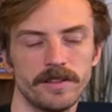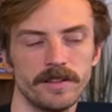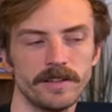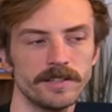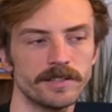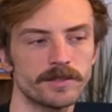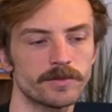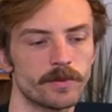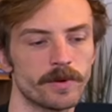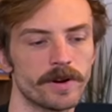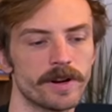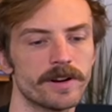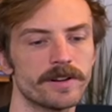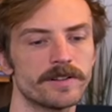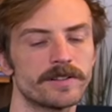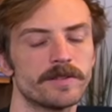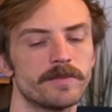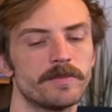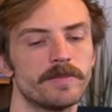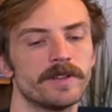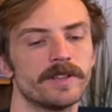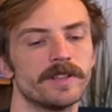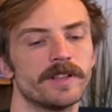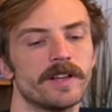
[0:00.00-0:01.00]
you think it's weird to
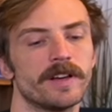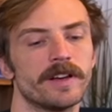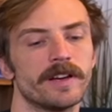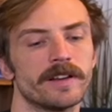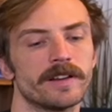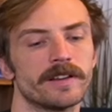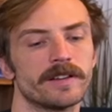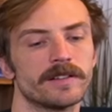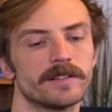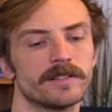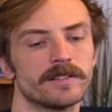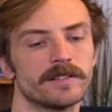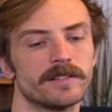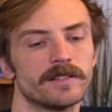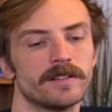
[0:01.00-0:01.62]
be like